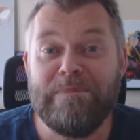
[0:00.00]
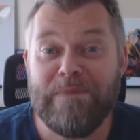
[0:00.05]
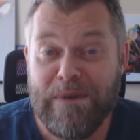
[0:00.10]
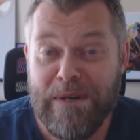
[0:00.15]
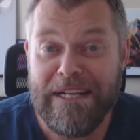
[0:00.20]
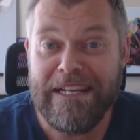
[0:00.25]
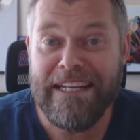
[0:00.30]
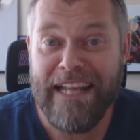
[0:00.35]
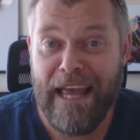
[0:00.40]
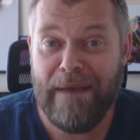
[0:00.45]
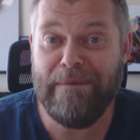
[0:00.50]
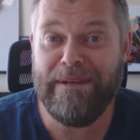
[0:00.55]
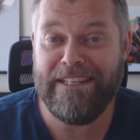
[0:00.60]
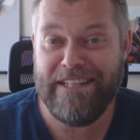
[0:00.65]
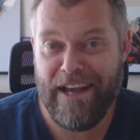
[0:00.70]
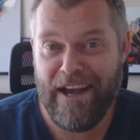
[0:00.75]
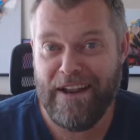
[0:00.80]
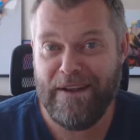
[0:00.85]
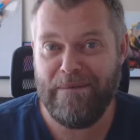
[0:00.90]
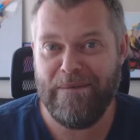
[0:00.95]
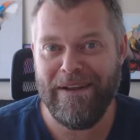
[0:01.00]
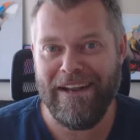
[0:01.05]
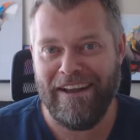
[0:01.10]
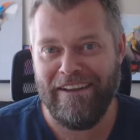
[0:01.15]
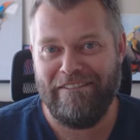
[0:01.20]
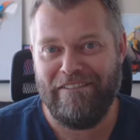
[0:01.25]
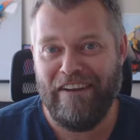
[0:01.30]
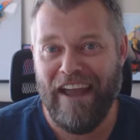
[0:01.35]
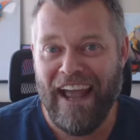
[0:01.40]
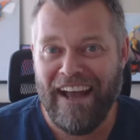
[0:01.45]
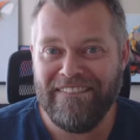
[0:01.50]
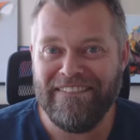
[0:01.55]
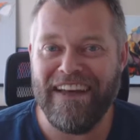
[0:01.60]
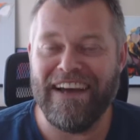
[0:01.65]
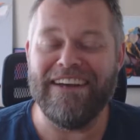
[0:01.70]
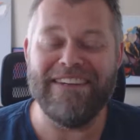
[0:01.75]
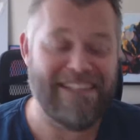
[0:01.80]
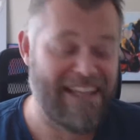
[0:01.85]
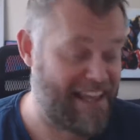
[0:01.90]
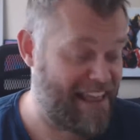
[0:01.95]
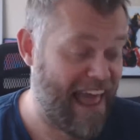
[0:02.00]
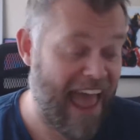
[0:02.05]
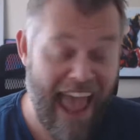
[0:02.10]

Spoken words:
pretty damn excited when I found those.